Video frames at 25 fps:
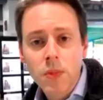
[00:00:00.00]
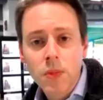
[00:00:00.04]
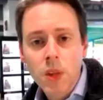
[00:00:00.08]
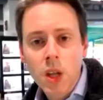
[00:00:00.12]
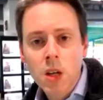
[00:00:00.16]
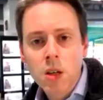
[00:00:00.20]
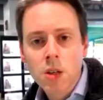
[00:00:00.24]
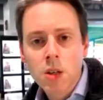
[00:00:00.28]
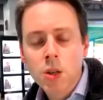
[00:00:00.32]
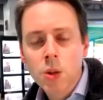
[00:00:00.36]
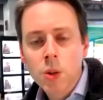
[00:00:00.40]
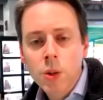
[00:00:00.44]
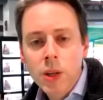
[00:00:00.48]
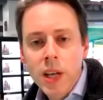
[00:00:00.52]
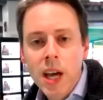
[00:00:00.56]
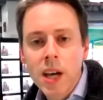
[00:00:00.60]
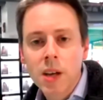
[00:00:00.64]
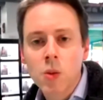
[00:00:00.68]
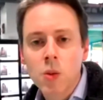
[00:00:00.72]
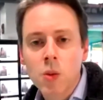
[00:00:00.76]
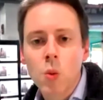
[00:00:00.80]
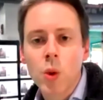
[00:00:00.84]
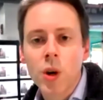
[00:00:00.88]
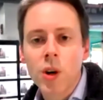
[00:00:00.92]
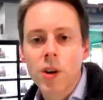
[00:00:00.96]
So,
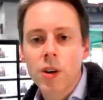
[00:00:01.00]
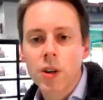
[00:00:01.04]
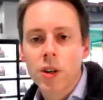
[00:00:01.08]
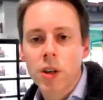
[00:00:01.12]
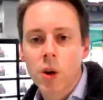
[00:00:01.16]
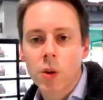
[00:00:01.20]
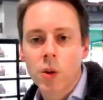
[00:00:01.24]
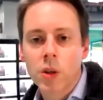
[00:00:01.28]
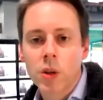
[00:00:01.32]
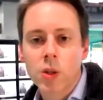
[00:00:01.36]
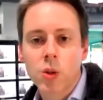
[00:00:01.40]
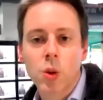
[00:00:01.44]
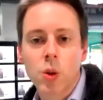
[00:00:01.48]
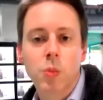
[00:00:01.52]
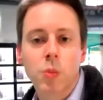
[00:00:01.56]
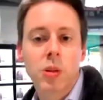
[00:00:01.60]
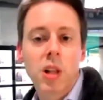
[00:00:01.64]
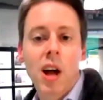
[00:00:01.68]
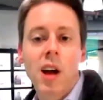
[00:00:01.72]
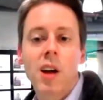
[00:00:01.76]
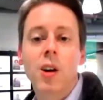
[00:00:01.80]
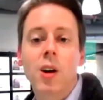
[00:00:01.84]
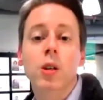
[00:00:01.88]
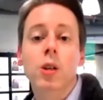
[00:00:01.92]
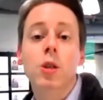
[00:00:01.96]
again, we are going to
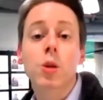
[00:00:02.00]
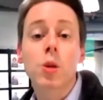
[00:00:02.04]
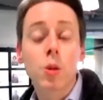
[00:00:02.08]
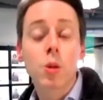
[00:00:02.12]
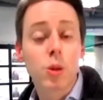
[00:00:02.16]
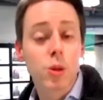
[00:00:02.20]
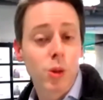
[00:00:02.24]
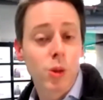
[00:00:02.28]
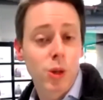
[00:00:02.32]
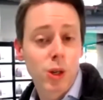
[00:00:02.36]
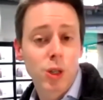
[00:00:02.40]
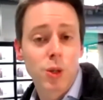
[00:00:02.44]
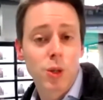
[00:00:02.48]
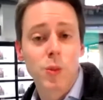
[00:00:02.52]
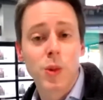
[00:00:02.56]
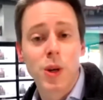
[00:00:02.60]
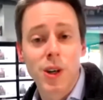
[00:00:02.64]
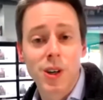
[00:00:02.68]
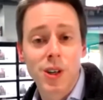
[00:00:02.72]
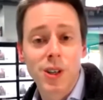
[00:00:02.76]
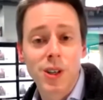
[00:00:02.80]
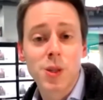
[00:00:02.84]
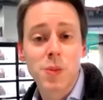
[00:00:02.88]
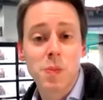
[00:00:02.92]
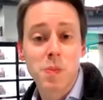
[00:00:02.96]
apply our user
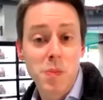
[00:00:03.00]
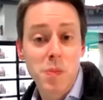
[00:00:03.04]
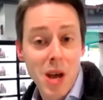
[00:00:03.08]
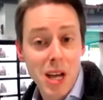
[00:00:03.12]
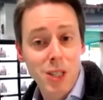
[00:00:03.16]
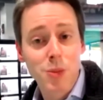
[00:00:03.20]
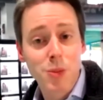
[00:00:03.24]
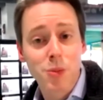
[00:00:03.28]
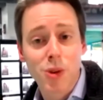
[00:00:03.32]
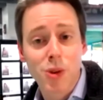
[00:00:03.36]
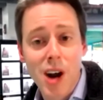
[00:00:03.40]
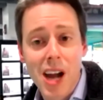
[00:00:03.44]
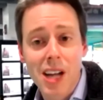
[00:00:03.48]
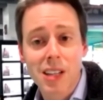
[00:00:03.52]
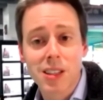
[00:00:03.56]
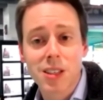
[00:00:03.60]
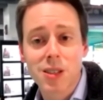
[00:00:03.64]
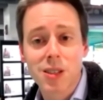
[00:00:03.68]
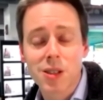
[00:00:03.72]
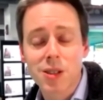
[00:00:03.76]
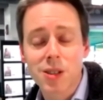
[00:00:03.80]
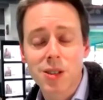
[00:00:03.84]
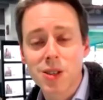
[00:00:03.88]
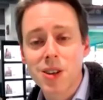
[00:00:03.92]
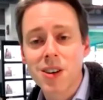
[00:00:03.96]
experience best
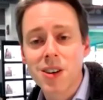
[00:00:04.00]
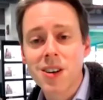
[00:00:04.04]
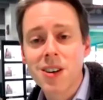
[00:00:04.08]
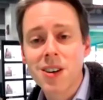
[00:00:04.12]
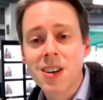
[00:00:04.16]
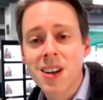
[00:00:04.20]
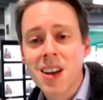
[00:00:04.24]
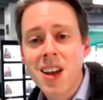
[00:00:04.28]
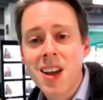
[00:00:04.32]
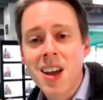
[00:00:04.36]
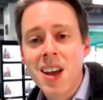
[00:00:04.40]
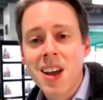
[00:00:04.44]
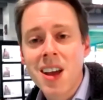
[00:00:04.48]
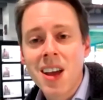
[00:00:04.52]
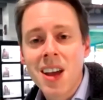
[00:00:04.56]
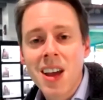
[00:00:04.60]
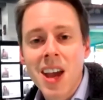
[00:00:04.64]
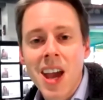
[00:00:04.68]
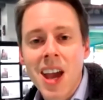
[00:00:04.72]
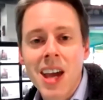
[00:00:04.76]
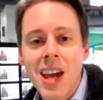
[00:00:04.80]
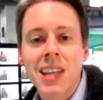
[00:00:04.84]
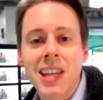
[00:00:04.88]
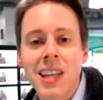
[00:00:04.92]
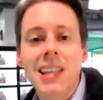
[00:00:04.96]
practices here
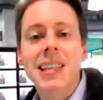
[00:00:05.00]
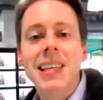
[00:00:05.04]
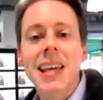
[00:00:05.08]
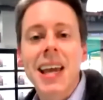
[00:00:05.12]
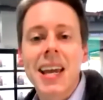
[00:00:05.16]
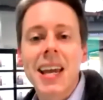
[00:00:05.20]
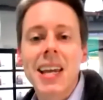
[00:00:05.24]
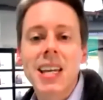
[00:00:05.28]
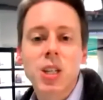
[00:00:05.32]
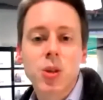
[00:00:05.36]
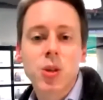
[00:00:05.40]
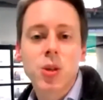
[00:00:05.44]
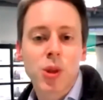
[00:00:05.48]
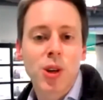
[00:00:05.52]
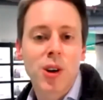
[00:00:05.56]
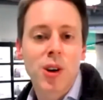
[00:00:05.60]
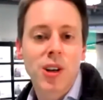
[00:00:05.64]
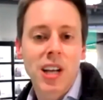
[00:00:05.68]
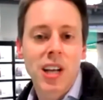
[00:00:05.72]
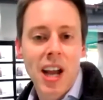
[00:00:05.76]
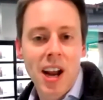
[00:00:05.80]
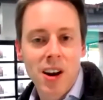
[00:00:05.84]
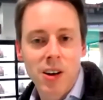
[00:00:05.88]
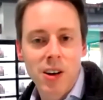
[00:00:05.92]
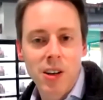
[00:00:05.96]
and engage with our
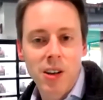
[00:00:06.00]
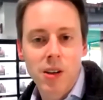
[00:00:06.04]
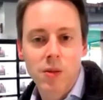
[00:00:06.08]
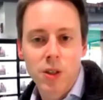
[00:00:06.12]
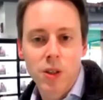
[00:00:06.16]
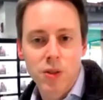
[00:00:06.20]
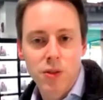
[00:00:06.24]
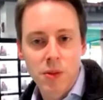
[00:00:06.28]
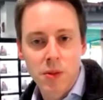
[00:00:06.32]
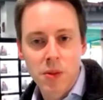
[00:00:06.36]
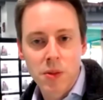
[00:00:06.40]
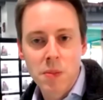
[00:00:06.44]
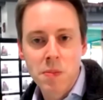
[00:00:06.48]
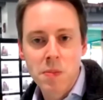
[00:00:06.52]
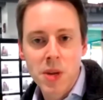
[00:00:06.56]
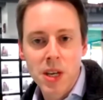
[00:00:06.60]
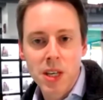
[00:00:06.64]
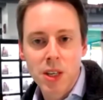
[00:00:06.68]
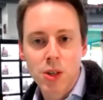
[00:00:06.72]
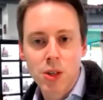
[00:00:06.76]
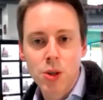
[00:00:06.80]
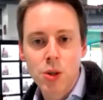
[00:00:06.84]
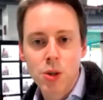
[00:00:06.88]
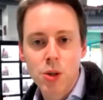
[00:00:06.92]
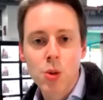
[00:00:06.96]
caregivers from the
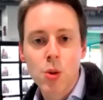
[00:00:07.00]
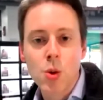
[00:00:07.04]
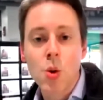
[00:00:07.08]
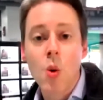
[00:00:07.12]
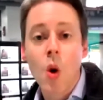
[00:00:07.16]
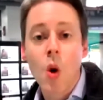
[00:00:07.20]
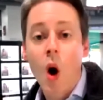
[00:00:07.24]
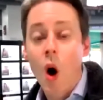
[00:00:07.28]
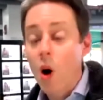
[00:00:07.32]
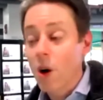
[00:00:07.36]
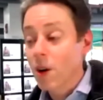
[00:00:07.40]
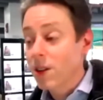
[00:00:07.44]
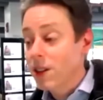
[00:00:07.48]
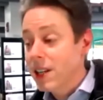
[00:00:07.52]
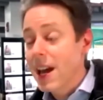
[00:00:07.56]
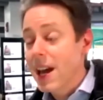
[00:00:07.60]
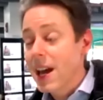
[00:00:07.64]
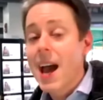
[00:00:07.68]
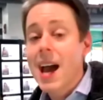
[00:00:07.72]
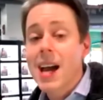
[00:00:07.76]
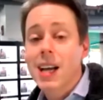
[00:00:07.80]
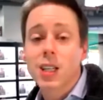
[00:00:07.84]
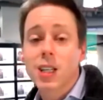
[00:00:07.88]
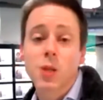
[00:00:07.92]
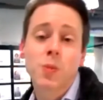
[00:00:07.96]
MICU who are the
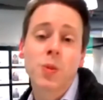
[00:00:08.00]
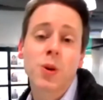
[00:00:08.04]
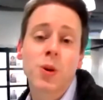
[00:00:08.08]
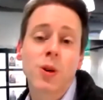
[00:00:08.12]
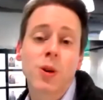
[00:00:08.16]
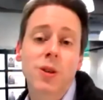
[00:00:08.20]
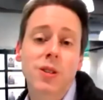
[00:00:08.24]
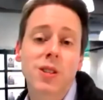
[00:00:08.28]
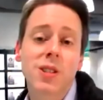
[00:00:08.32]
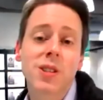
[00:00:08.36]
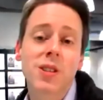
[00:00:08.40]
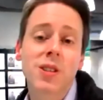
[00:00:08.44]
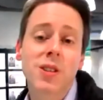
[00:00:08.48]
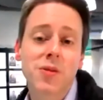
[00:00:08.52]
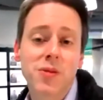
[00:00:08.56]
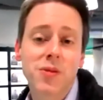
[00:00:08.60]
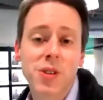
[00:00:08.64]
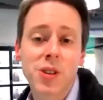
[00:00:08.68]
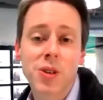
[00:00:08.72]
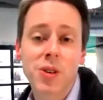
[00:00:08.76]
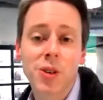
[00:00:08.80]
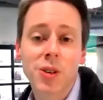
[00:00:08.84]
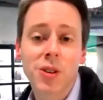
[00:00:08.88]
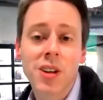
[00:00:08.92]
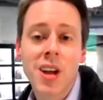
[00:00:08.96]
experts in the
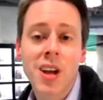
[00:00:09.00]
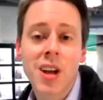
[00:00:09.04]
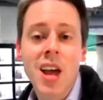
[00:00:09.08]
field